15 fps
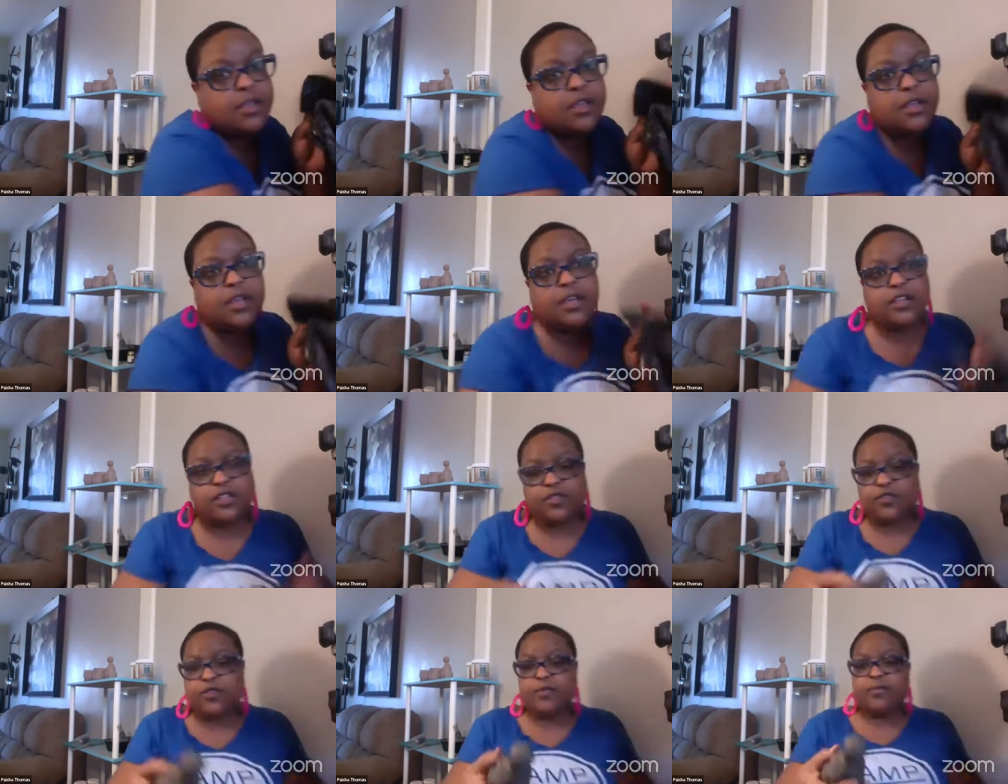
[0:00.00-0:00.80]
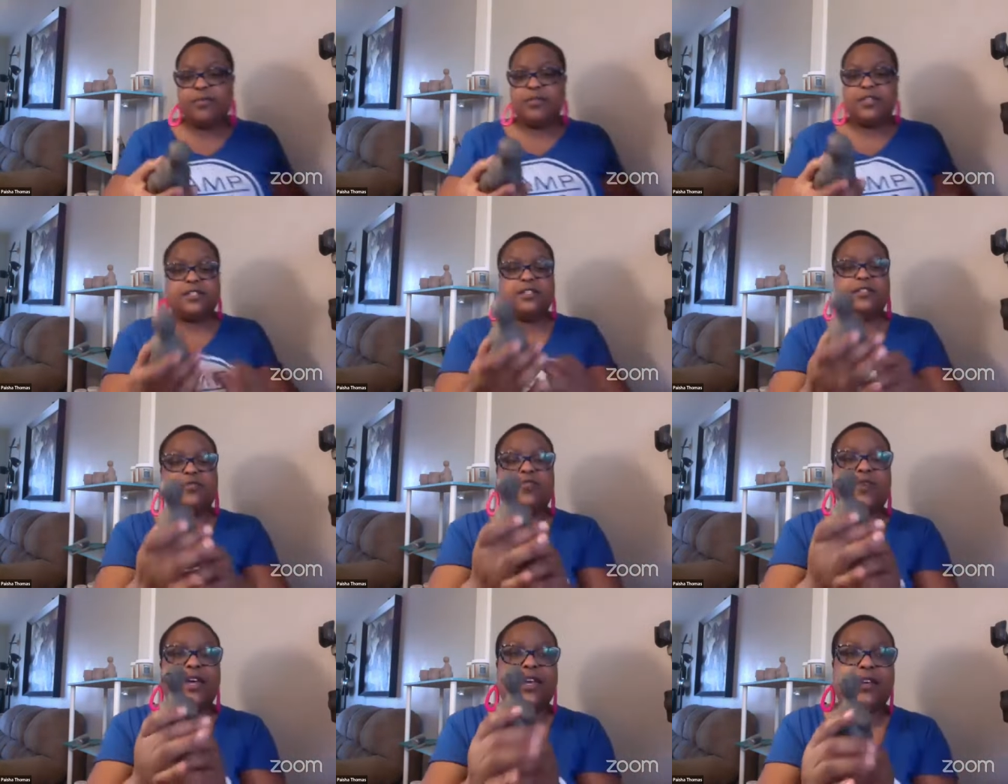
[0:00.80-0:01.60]
It goes from, this is
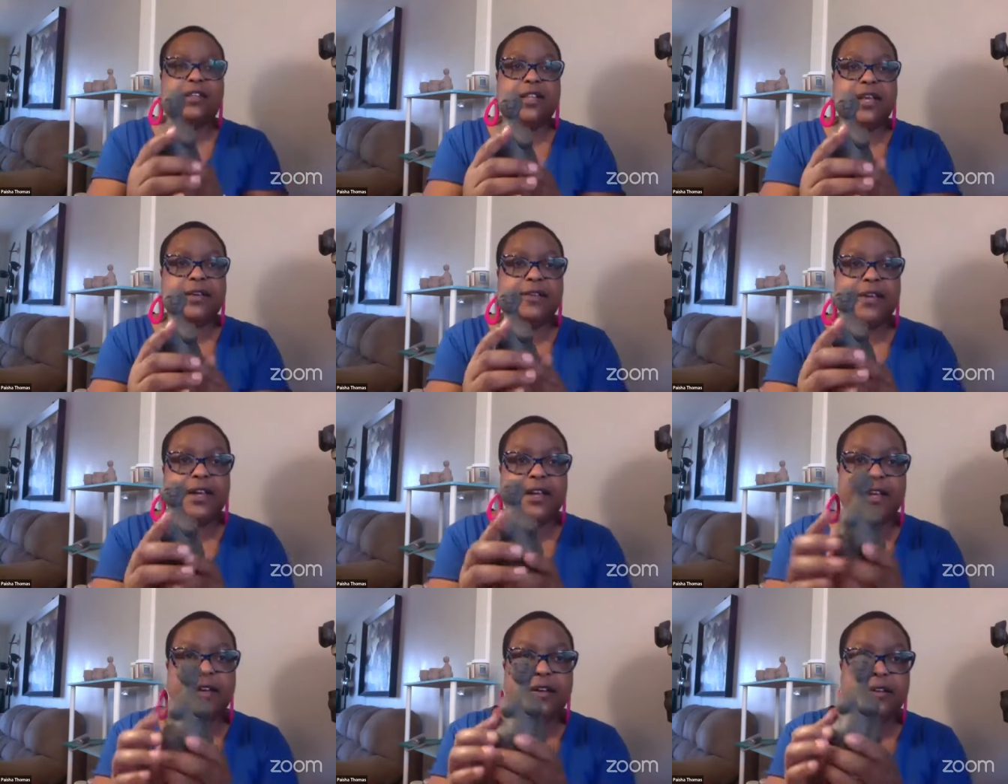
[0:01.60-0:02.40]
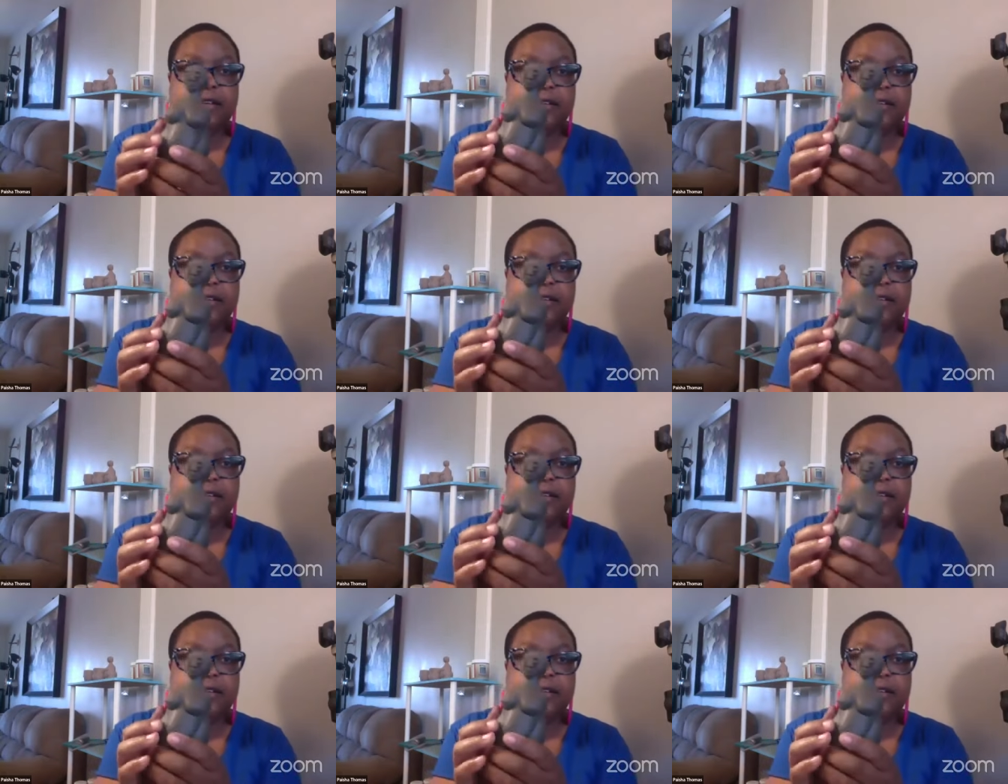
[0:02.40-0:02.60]
wet clay right here.